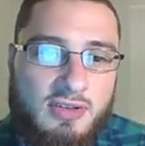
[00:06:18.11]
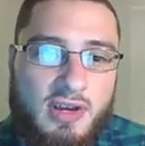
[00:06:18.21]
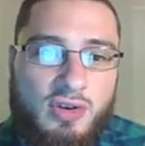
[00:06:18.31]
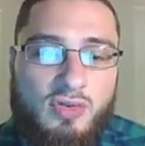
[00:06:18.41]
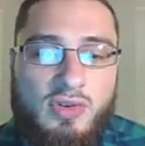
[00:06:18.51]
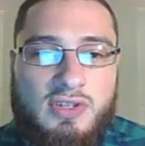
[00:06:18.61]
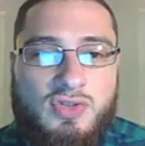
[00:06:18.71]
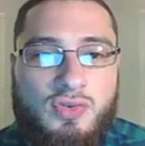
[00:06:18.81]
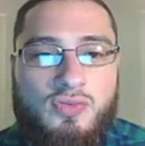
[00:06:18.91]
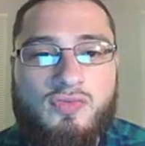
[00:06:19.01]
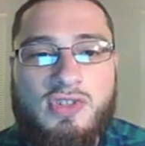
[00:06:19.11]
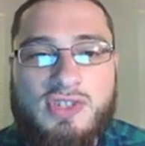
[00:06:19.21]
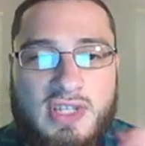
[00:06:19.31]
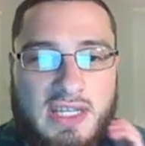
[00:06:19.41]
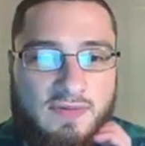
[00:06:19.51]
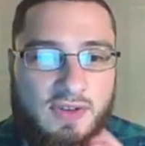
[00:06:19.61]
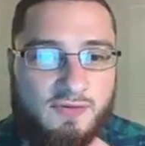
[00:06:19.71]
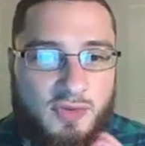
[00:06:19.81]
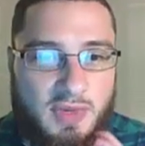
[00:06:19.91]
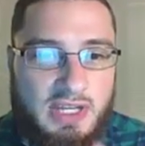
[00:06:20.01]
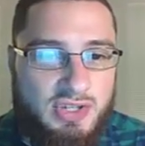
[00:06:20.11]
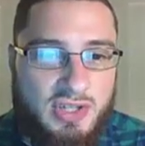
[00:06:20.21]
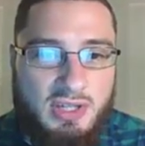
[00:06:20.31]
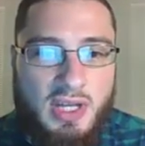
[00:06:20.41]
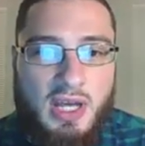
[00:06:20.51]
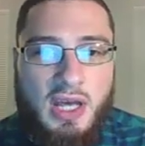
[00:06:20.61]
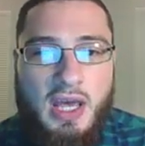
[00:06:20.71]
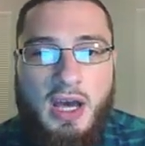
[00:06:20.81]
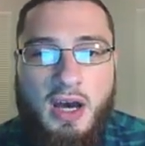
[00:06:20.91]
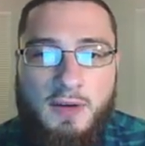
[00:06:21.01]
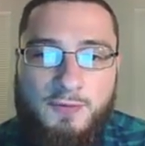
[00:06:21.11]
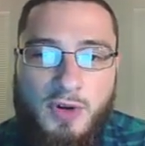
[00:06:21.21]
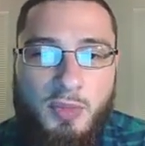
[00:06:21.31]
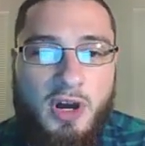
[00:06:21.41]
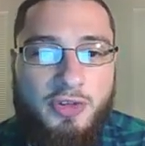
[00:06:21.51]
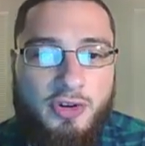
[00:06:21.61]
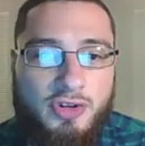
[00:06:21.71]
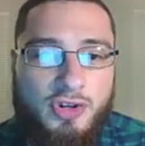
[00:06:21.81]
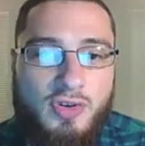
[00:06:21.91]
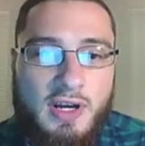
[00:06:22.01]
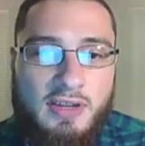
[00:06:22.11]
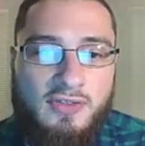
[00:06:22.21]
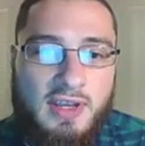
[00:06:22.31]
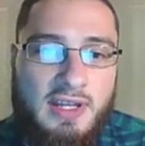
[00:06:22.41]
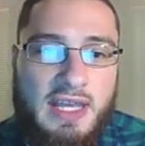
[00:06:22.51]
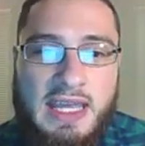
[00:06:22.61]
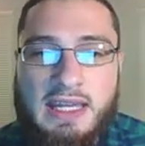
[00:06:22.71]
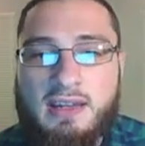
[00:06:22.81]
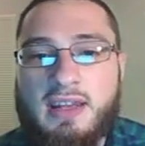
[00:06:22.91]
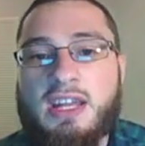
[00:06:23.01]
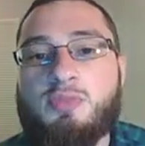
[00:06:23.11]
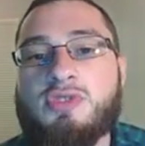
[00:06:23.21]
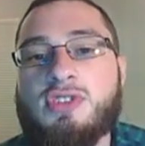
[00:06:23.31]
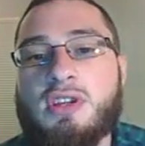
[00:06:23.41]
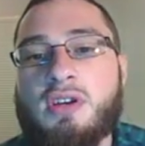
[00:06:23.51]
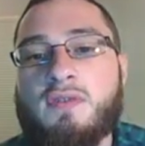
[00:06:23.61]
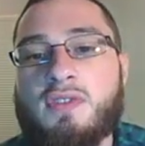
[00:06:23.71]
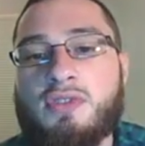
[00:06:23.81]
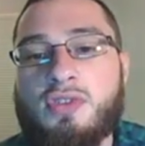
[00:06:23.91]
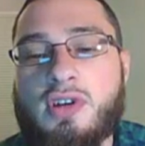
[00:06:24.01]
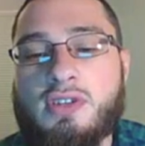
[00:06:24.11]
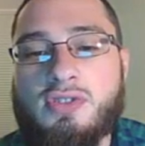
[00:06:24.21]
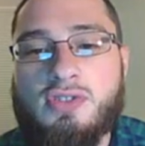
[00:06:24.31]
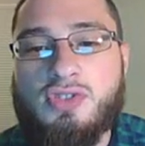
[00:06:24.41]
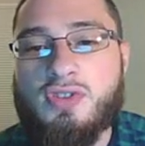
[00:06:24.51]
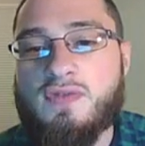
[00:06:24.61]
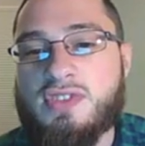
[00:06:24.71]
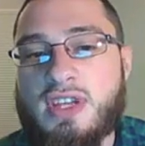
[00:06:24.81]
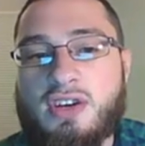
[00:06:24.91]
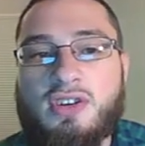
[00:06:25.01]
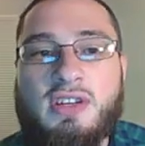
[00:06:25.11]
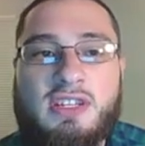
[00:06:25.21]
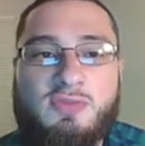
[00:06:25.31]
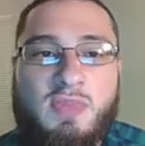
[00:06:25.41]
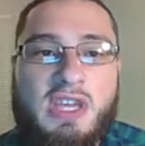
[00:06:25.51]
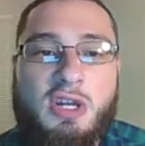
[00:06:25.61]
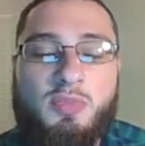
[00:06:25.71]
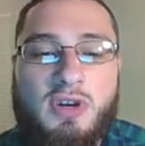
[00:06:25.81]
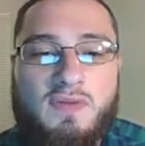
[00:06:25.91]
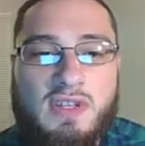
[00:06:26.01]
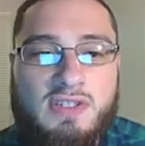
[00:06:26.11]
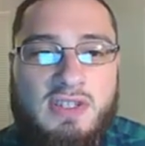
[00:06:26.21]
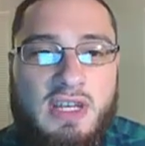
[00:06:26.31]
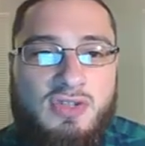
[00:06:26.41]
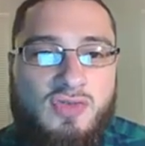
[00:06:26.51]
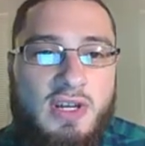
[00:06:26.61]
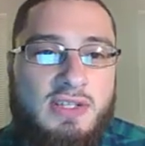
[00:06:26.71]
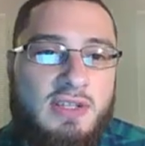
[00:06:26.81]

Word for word: They are going to receive information uh, from other neurons, and 80 to 90% of the neuron surface area is made up of these dendrites.